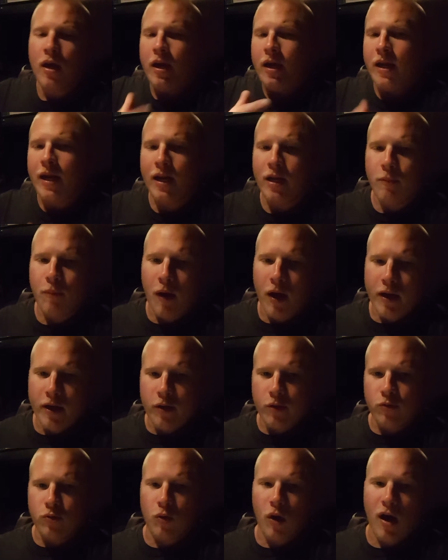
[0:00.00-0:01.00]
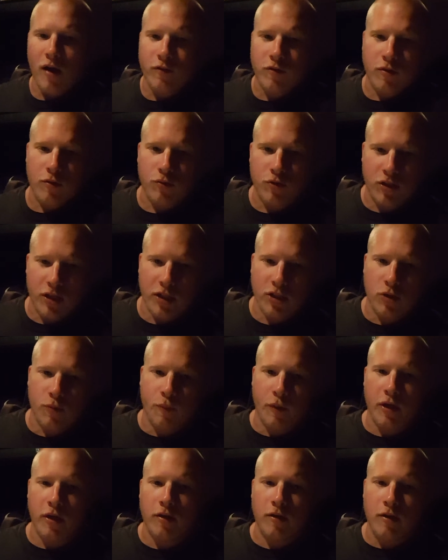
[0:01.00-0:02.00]
And anybody who drives those
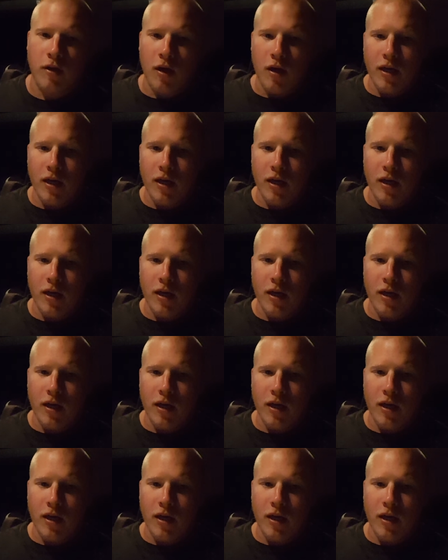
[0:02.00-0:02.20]
10-speed